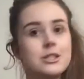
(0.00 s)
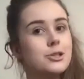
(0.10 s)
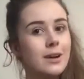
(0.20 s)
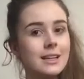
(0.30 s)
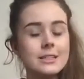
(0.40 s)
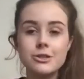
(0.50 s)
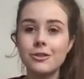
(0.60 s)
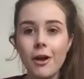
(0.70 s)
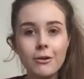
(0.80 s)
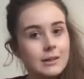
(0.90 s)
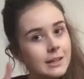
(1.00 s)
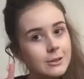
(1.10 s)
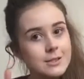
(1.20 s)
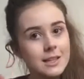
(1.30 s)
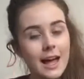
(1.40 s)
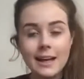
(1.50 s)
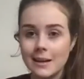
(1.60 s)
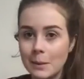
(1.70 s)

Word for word: because you are literally only using like